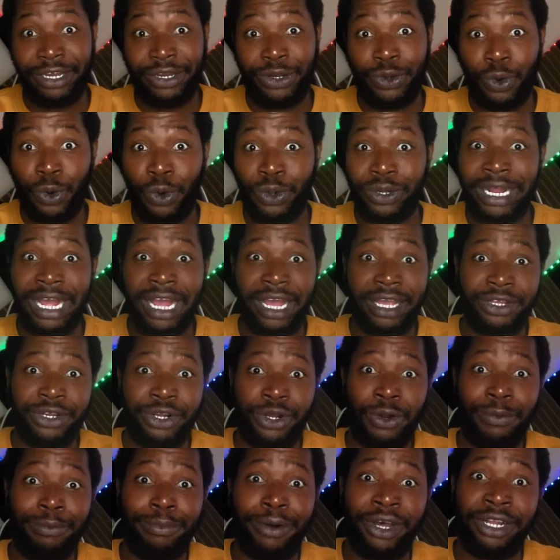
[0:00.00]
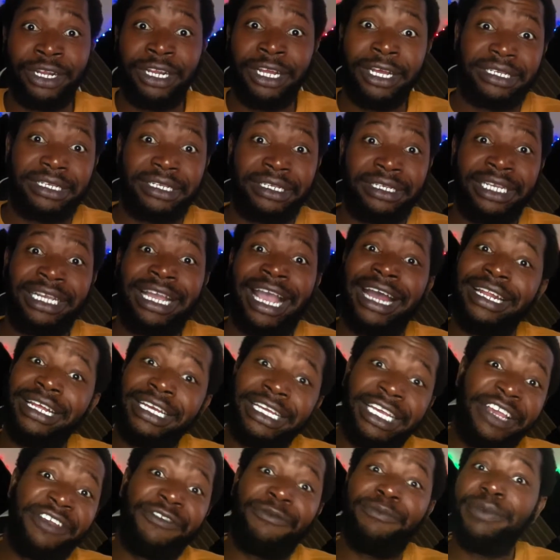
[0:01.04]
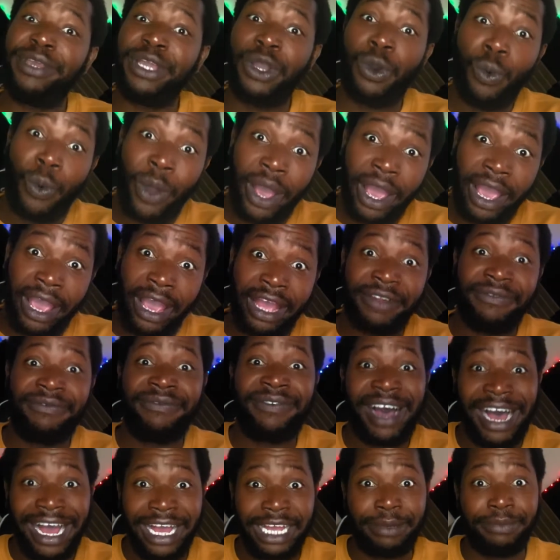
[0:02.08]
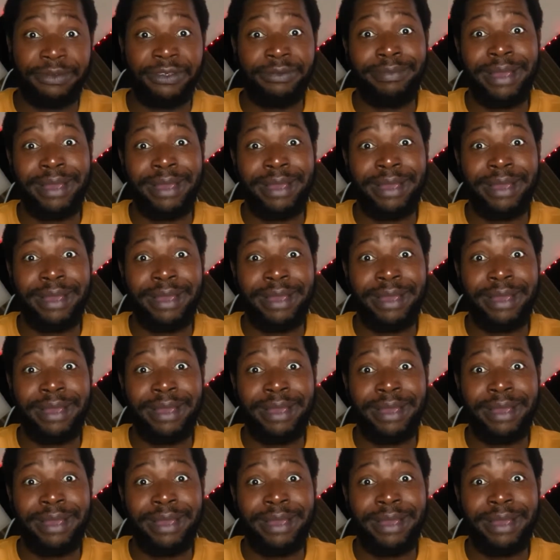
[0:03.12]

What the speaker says: you know, that, you know, but she kind of gives me a weird vibes,